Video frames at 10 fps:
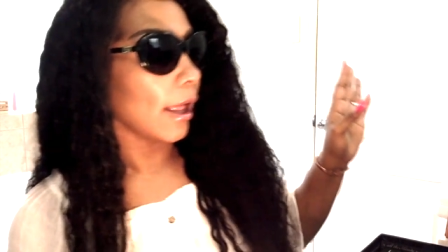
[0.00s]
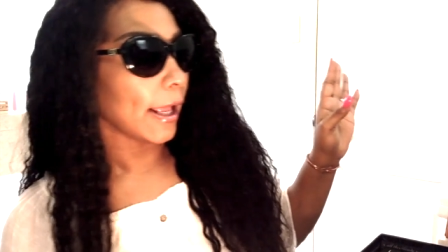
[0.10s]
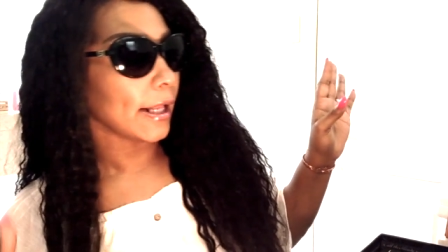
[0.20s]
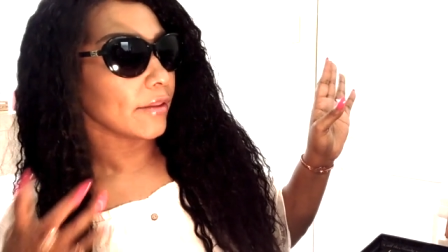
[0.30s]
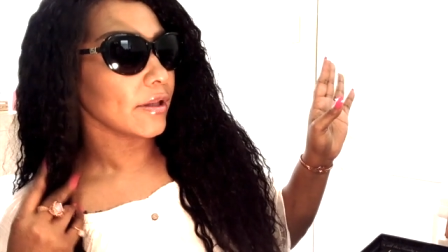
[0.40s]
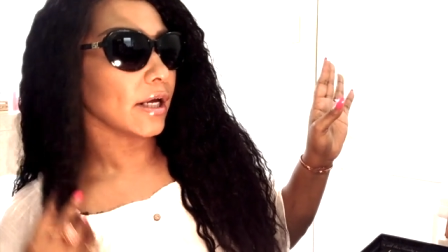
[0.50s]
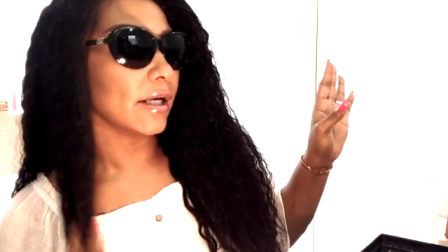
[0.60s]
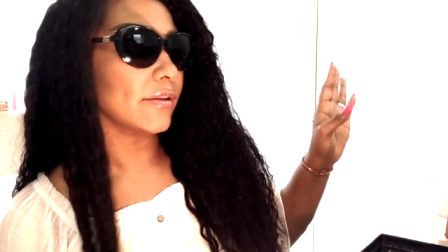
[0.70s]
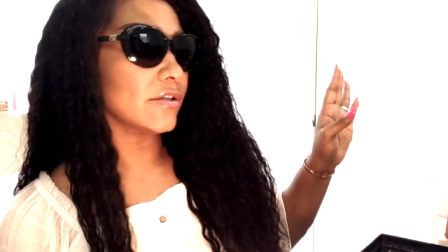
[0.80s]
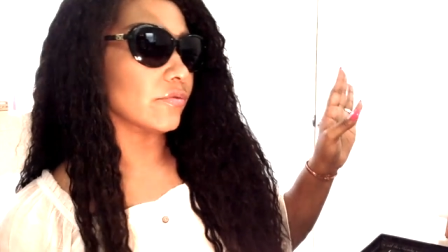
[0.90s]
And I think I
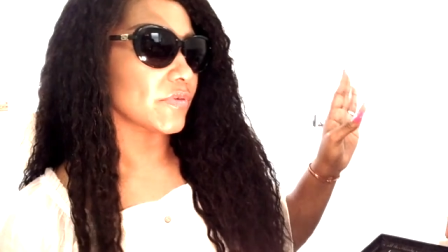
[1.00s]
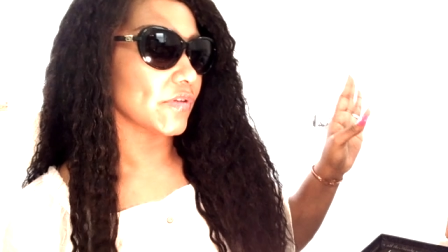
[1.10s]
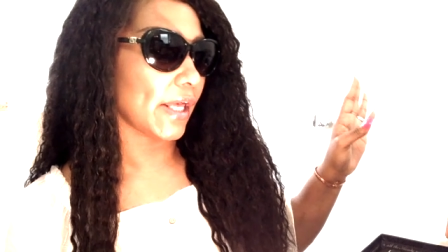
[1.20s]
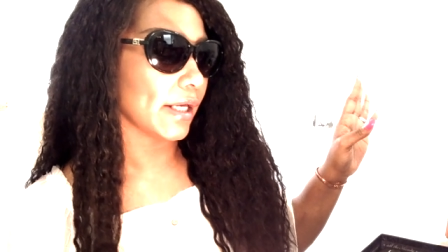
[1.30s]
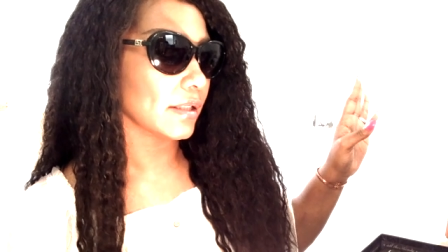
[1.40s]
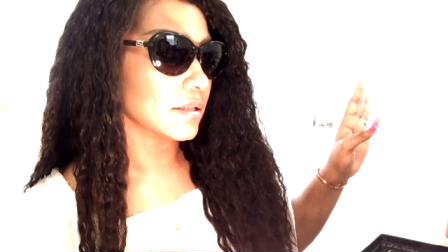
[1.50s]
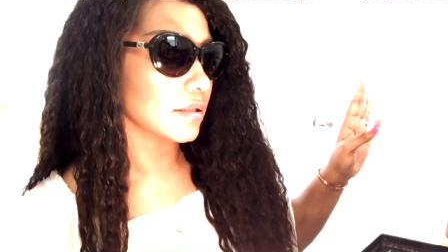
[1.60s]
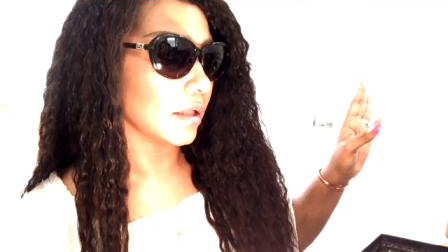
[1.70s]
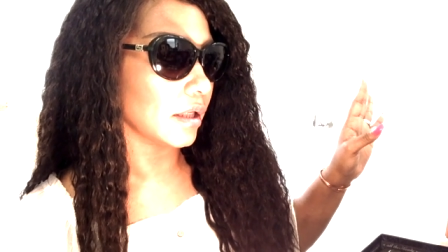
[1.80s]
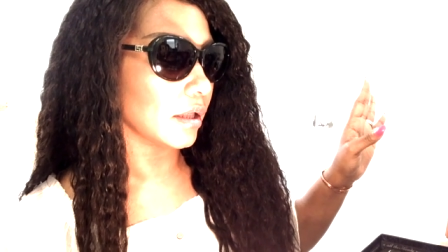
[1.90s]
got these from Saks,
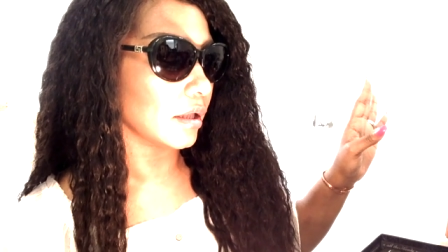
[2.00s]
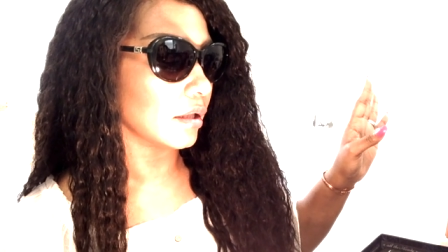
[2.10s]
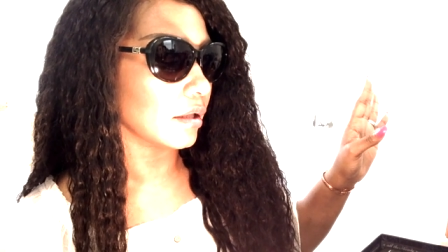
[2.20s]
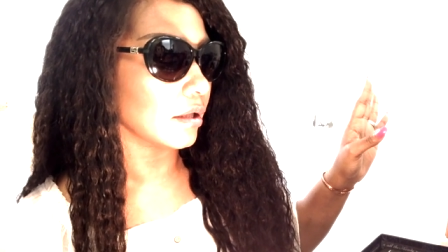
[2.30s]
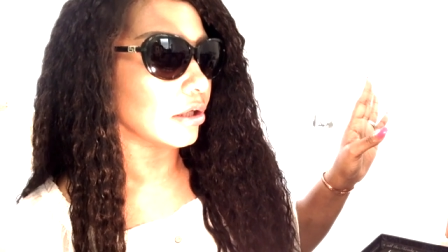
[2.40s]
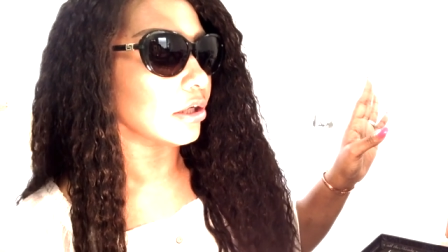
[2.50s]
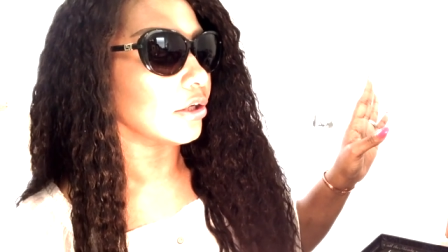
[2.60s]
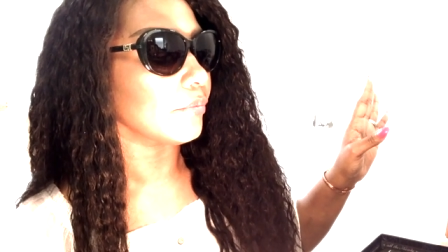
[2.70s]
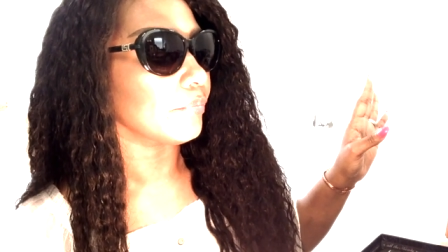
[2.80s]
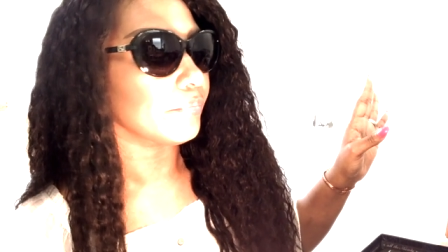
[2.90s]
and
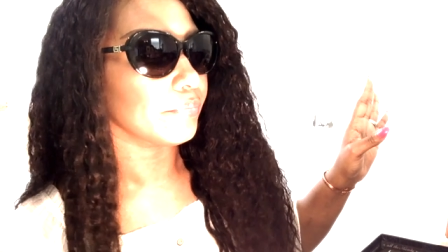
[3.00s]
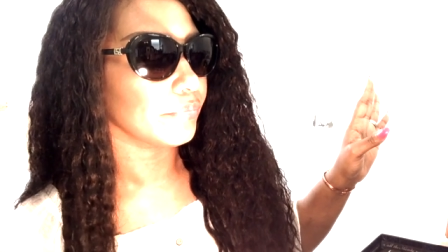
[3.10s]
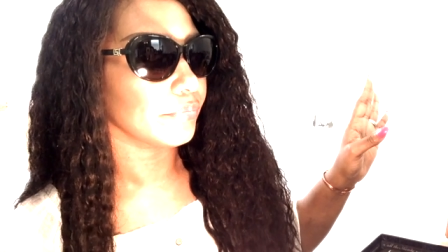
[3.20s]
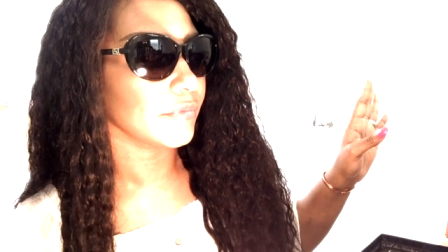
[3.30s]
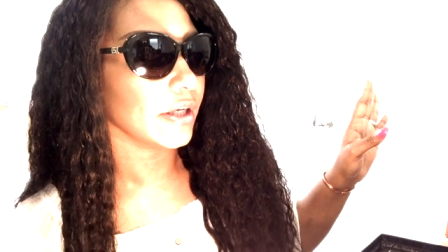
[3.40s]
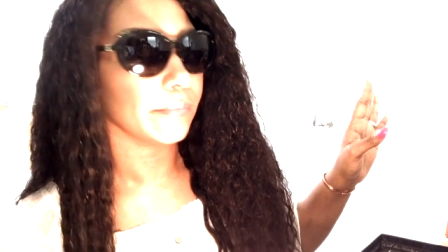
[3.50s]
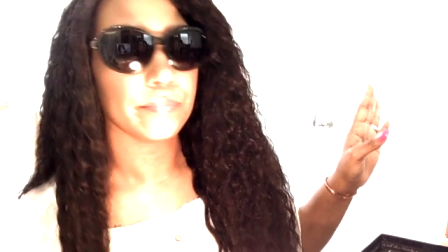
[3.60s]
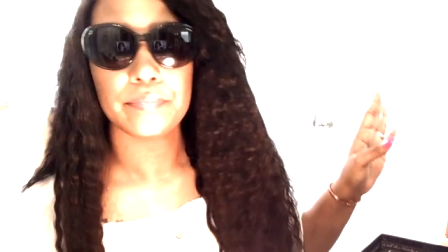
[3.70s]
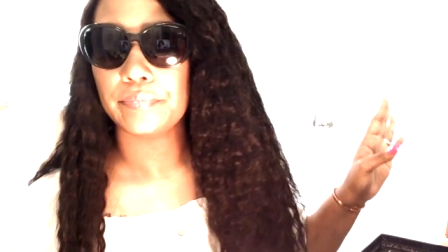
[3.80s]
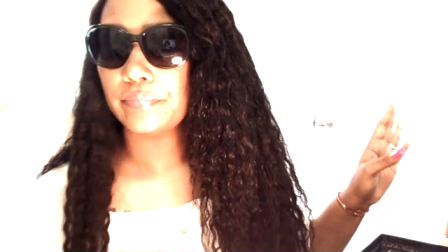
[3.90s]
um, yeah,
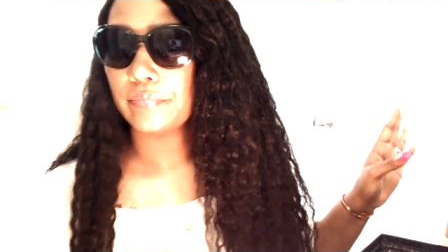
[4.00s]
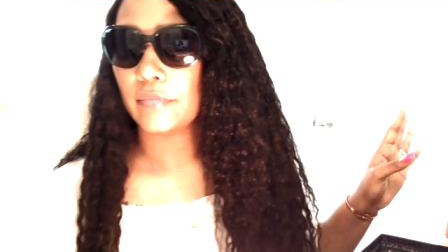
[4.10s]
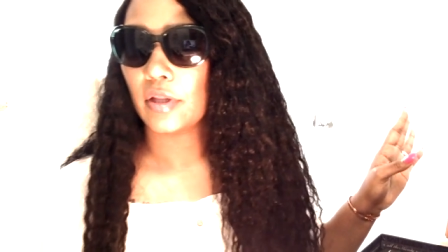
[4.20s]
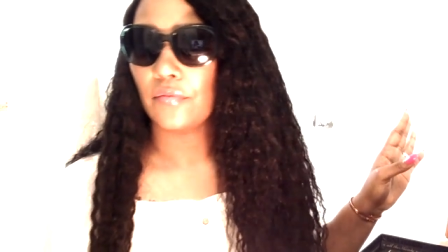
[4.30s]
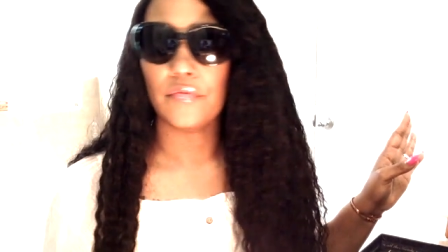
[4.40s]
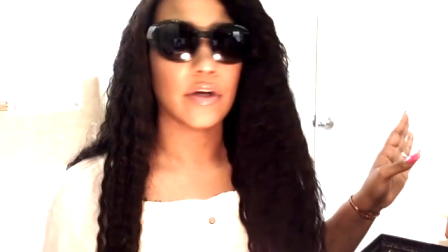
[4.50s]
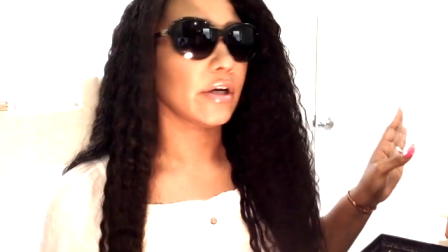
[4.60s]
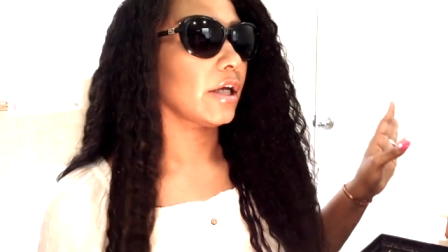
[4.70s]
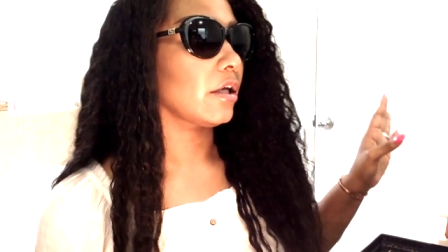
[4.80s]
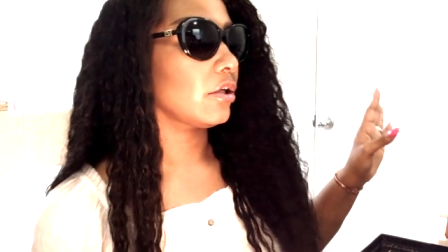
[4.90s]

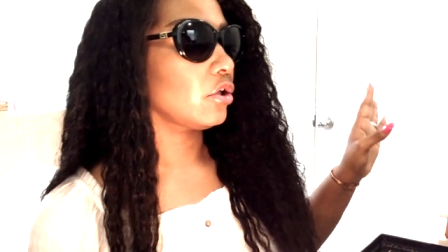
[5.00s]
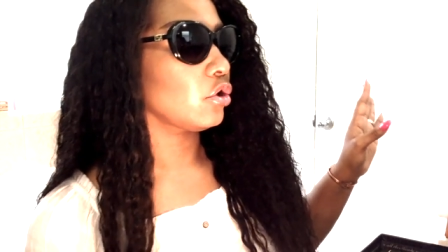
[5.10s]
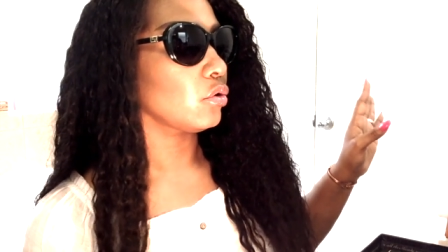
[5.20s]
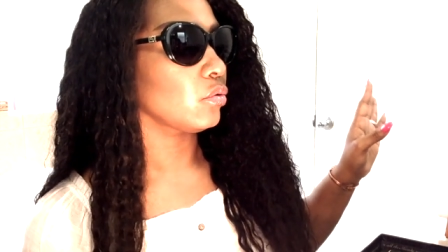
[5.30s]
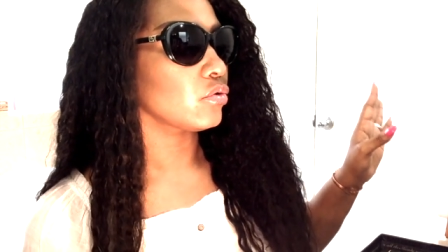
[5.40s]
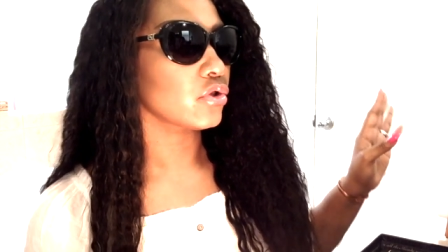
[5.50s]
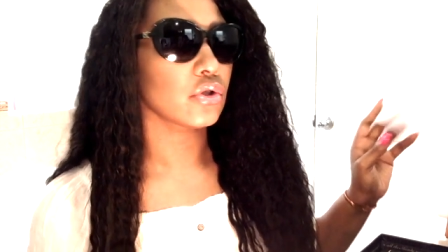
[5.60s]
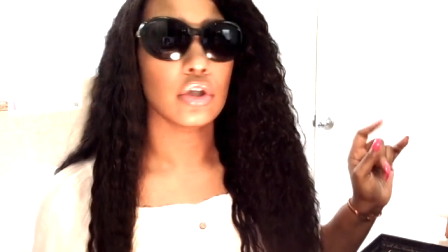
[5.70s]
very cute.